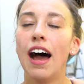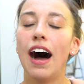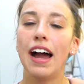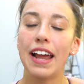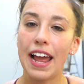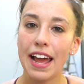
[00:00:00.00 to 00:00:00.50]

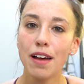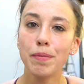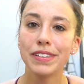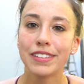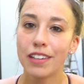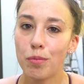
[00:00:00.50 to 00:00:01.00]
I am
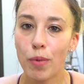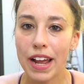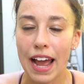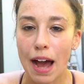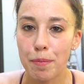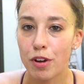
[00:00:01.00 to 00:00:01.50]
in some
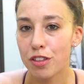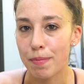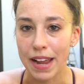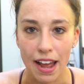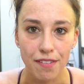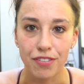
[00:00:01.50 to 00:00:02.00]
way happy with
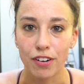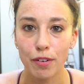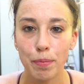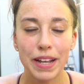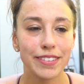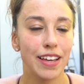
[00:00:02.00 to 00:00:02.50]
my effort
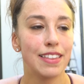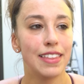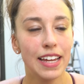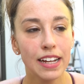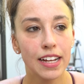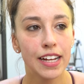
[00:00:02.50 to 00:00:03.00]
because I
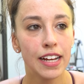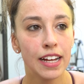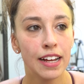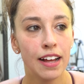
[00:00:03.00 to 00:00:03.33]
think